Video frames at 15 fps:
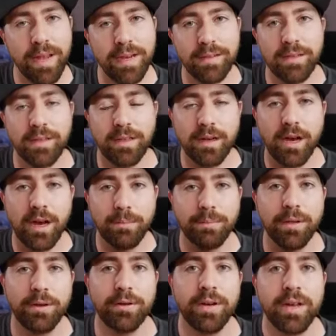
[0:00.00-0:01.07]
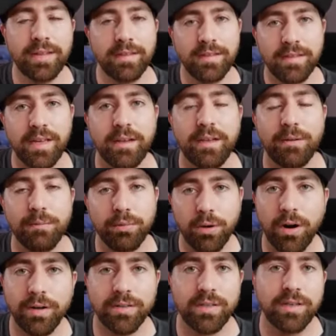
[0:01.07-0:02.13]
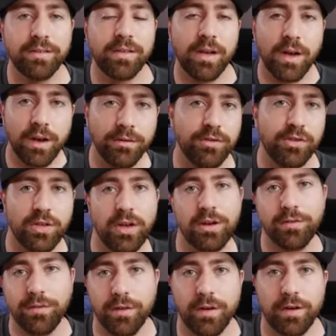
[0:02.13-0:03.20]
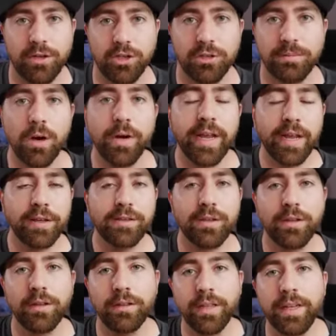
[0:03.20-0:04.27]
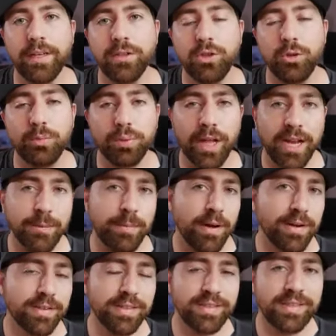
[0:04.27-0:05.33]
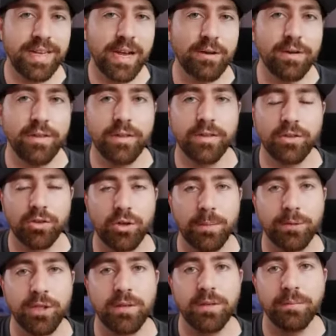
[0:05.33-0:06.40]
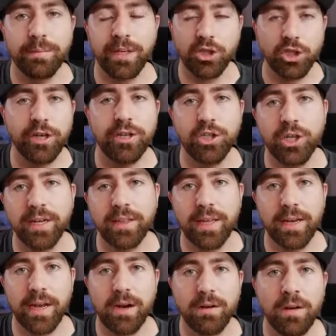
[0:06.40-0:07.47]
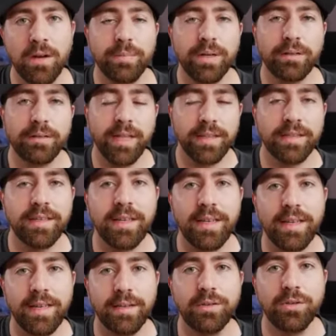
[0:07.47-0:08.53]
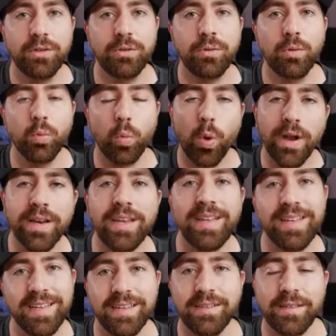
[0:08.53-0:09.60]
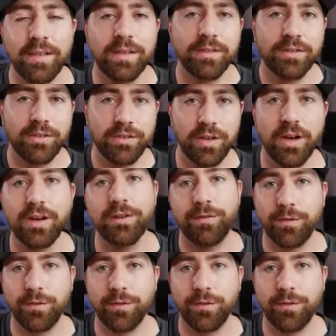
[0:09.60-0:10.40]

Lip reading: makes the upload and selling process of stock footage. Okay, so the link to Blackbox is down in the description. Make sure you check that out. But let's get into what is stock